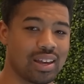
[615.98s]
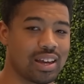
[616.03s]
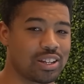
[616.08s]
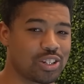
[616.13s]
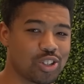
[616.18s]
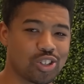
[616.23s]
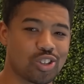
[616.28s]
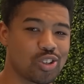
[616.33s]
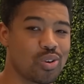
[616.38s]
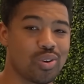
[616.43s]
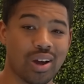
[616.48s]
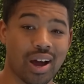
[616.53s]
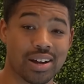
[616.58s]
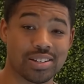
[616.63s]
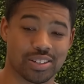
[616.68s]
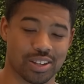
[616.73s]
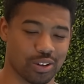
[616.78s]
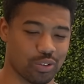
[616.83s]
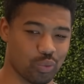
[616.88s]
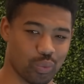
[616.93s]
And just so you
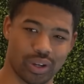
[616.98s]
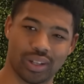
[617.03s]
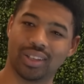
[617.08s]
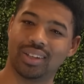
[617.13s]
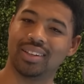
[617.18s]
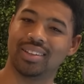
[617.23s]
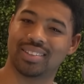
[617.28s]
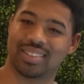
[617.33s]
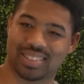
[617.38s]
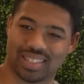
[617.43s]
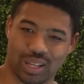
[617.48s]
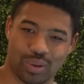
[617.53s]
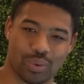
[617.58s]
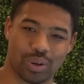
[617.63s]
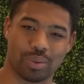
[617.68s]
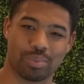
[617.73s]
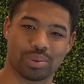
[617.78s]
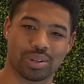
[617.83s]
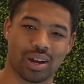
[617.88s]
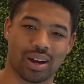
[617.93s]
guys can really see
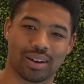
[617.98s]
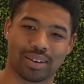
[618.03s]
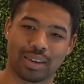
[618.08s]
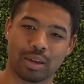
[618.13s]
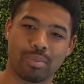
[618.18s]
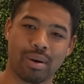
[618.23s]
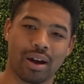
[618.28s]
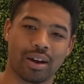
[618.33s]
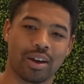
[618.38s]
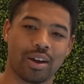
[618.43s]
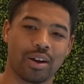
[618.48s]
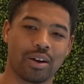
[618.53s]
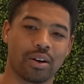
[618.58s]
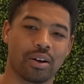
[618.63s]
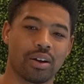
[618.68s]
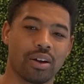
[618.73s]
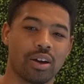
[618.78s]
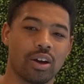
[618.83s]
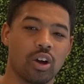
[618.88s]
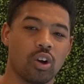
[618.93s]
what I'm talking about
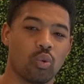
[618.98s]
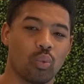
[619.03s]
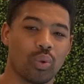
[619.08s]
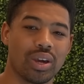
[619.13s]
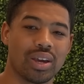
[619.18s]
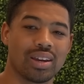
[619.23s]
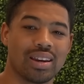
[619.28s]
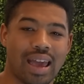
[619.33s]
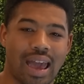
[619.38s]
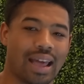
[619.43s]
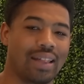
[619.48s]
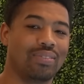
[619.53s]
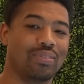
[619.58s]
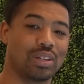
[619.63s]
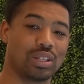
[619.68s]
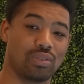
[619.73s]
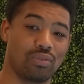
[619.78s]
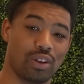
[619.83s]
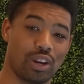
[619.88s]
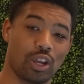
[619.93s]
here, we can end
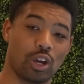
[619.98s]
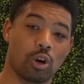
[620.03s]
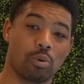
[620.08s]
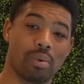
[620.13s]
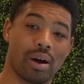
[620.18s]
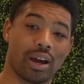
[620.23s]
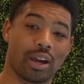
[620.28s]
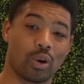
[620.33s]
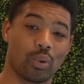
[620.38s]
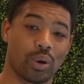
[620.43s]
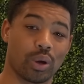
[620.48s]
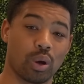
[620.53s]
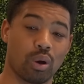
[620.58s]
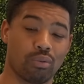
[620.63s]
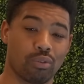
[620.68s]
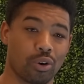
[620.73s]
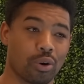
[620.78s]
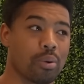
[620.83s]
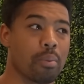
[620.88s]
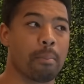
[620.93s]
this video by going
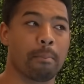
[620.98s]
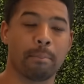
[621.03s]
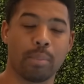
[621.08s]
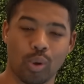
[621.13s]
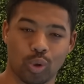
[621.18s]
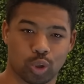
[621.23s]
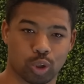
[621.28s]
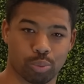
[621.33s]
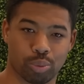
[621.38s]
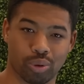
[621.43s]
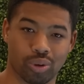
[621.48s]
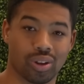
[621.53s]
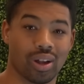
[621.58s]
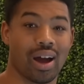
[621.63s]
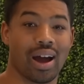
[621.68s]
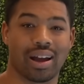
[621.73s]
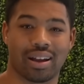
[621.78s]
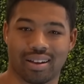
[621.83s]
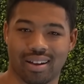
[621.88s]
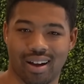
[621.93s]
over multiple
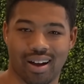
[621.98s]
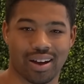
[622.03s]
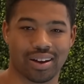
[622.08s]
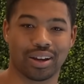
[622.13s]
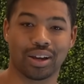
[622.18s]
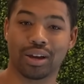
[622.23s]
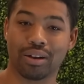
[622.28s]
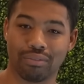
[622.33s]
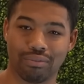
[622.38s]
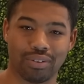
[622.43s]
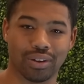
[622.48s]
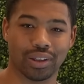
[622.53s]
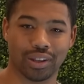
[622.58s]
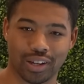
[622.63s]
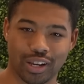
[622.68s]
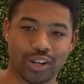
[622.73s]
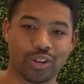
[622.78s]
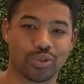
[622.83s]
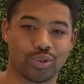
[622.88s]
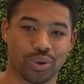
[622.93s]
iconic
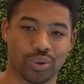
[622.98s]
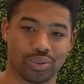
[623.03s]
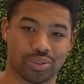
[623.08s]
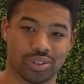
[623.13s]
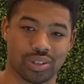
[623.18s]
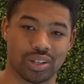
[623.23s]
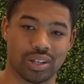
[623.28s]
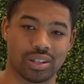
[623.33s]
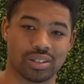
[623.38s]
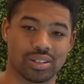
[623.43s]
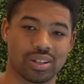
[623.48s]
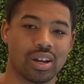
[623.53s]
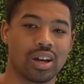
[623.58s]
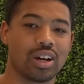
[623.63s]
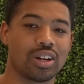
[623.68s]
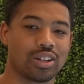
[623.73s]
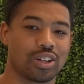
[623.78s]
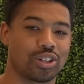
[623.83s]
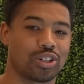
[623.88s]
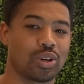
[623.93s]
villain intro scenes
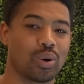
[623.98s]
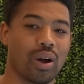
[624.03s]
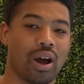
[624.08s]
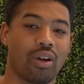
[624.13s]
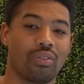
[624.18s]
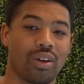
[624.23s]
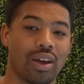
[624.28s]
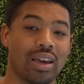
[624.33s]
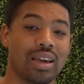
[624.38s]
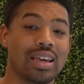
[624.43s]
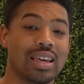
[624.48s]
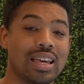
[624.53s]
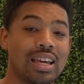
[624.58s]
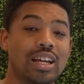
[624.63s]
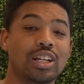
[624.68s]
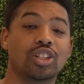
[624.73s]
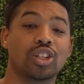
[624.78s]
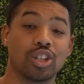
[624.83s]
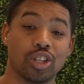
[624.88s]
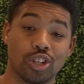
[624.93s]
to show how they
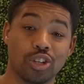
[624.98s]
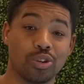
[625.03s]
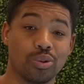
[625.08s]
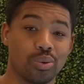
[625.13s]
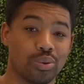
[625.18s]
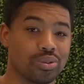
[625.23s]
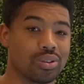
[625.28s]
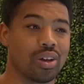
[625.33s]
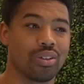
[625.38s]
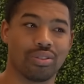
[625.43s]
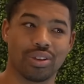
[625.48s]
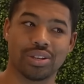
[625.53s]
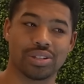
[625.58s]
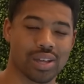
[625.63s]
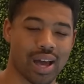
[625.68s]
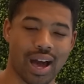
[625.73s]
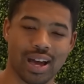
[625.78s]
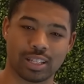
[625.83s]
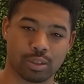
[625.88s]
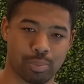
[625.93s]
each use these
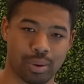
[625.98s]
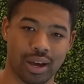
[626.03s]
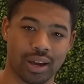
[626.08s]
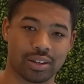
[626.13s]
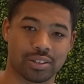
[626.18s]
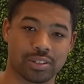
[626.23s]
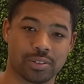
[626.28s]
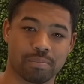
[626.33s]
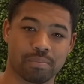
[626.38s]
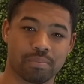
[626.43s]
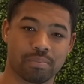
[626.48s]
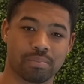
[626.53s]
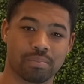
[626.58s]
aspects.